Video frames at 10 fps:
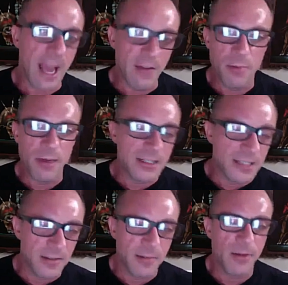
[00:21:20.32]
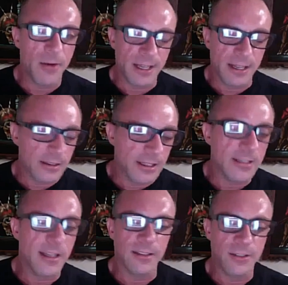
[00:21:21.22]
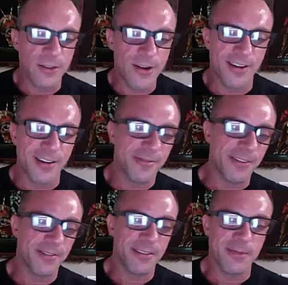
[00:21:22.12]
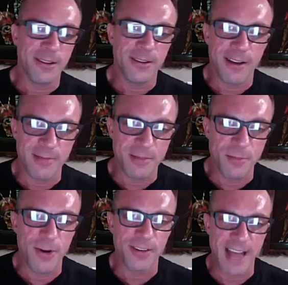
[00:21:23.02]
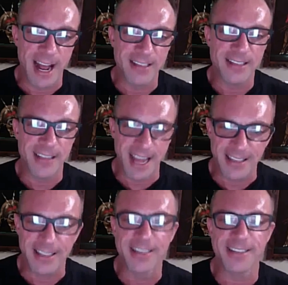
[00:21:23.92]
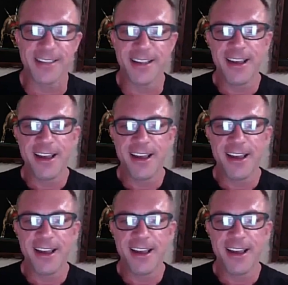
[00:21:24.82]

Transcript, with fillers: everybody seemed to be running at least like 250 milligrams more test, at least.